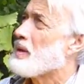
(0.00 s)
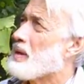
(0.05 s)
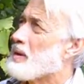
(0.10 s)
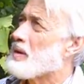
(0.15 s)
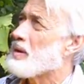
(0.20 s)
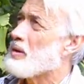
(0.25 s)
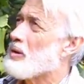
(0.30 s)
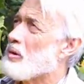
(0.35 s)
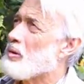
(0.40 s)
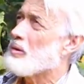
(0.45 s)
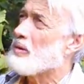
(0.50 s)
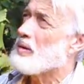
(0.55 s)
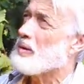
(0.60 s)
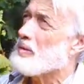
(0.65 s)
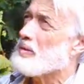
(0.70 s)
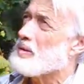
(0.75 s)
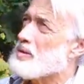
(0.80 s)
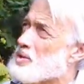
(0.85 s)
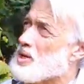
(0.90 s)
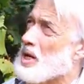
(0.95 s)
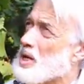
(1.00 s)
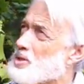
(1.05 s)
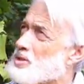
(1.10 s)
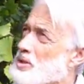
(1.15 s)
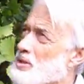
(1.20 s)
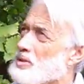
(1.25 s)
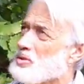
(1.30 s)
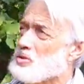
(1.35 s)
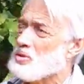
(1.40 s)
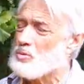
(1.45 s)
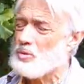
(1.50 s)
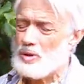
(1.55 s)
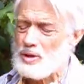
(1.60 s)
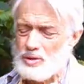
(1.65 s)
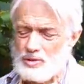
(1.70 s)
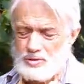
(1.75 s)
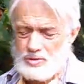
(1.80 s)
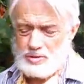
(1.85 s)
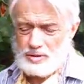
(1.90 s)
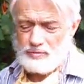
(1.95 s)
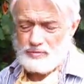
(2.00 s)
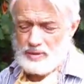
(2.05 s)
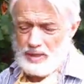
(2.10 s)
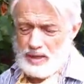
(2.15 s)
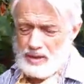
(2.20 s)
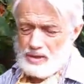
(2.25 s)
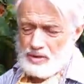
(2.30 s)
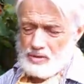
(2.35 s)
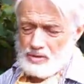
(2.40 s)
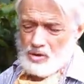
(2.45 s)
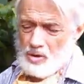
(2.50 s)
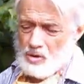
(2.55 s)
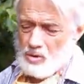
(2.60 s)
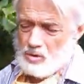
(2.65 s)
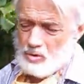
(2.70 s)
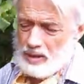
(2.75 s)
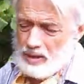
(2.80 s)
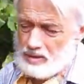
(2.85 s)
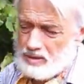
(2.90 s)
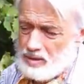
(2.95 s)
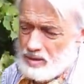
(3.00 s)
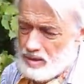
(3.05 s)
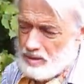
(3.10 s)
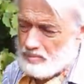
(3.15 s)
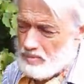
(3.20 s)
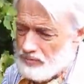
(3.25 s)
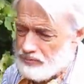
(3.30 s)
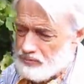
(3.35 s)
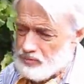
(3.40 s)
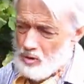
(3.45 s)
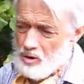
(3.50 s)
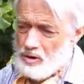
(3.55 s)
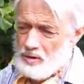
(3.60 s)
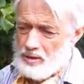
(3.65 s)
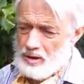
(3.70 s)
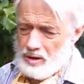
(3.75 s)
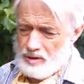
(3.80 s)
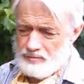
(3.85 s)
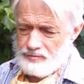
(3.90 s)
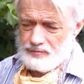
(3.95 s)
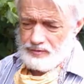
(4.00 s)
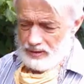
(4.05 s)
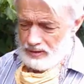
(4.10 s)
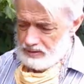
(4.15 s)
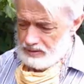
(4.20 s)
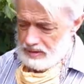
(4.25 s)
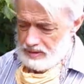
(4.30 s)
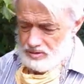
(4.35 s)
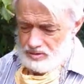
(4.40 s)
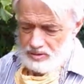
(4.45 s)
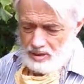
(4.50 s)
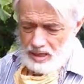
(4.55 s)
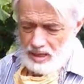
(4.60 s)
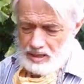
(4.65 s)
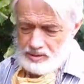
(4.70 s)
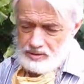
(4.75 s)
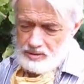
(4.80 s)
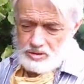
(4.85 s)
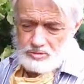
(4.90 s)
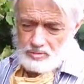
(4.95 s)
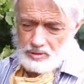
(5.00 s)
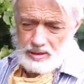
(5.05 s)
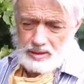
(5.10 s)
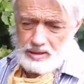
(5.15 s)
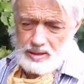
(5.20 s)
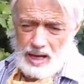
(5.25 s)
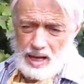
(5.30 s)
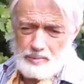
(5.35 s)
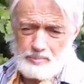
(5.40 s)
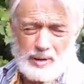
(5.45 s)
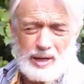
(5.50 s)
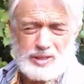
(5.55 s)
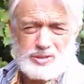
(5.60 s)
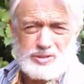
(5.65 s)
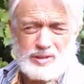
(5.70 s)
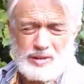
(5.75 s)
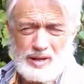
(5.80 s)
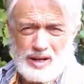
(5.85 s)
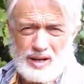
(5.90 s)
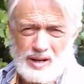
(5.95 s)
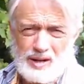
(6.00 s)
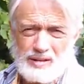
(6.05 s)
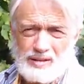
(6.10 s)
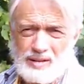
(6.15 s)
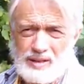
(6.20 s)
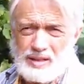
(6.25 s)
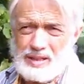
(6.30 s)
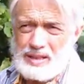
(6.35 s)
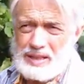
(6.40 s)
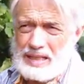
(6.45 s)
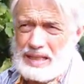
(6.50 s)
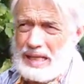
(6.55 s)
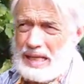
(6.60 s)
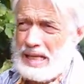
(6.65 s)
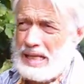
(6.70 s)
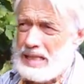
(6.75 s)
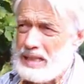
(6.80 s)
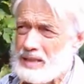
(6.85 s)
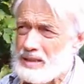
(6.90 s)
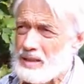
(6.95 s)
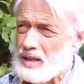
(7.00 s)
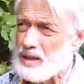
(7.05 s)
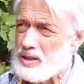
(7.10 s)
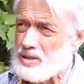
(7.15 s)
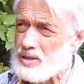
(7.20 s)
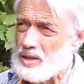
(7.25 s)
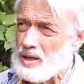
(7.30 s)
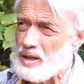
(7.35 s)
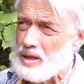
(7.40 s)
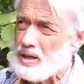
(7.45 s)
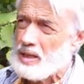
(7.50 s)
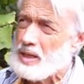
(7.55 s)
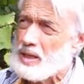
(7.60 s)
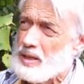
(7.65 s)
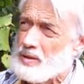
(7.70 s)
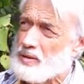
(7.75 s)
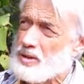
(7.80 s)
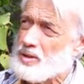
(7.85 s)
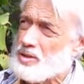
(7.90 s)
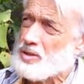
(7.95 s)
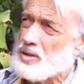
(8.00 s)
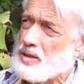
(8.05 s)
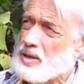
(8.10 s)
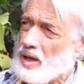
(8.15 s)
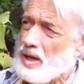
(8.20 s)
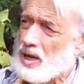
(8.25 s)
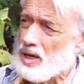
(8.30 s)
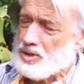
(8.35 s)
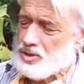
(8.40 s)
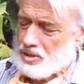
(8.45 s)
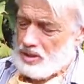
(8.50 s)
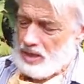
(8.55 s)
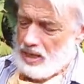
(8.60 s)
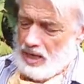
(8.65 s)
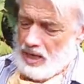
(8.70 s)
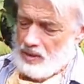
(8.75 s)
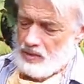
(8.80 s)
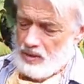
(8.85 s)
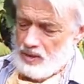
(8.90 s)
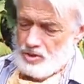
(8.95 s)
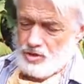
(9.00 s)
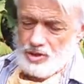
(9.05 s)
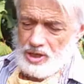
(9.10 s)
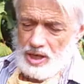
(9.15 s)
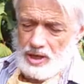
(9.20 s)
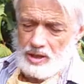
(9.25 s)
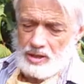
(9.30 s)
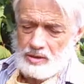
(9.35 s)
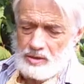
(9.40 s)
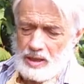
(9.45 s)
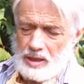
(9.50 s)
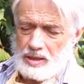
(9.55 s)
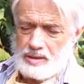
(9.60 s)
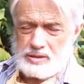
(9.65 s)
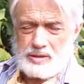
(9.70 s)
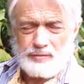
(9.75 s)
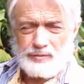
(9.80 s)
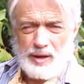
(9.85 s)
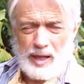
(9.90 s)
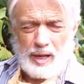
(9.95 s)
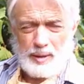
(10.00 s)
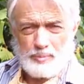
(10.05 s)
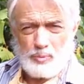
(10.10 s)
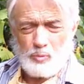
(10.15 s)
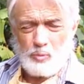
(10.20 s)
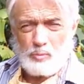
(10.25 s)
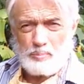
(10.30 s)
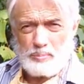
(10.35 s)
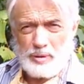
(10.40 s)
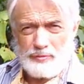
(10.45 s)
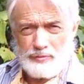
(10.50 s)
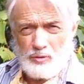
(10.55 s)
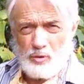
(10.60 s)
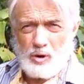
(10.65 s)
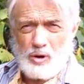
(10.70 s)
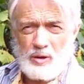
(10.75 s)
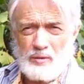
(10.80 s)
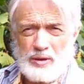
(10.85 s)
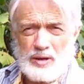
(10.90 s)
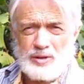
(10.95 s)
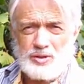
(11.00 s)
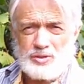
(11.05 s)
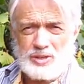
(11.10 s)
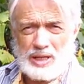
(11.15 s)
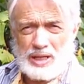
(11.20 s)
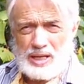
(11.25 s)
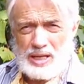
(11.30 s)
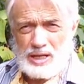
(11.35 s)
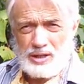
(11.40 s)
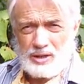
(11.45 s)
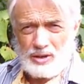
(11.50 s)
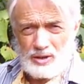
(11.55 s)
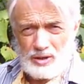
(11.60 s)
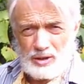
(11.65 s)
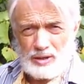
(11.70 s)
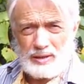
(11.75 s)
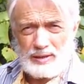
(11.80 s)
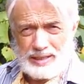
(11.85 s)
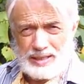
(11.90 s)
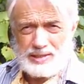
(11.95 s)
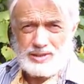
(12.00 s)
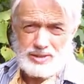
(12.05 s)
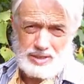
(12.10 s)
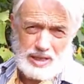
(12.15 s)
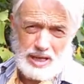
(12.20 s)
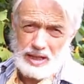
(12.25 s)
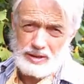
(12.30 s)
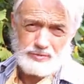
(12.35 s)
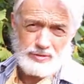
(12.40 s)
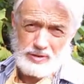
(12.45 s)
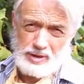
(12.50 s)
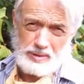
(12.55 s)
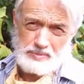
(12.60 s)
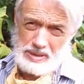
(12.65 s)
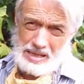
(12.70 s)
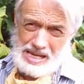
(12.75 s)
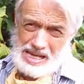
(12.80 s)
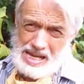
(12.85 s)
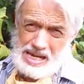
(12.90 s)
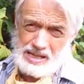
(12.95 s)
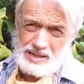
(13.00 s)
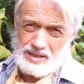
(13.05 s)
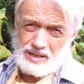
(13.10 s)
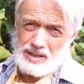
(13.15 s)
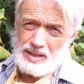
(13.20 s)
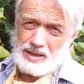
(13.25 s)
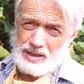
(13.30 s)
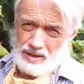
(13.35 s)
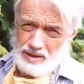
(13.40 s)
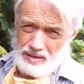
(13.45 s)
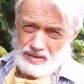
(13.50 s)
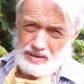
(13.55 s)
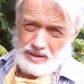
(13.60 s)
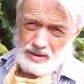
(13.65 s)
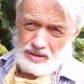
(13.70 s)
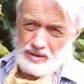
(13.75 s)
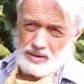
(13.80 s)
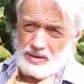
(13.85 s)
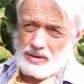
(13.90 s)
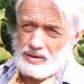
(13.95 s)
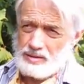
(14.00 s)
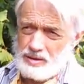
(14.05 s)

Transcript: you know, the jays and the squirrels, if they go into them before they're filled inside, there's really not much there, and because the husk and the shell develop before there's any kernel inside for them to eat. The kernel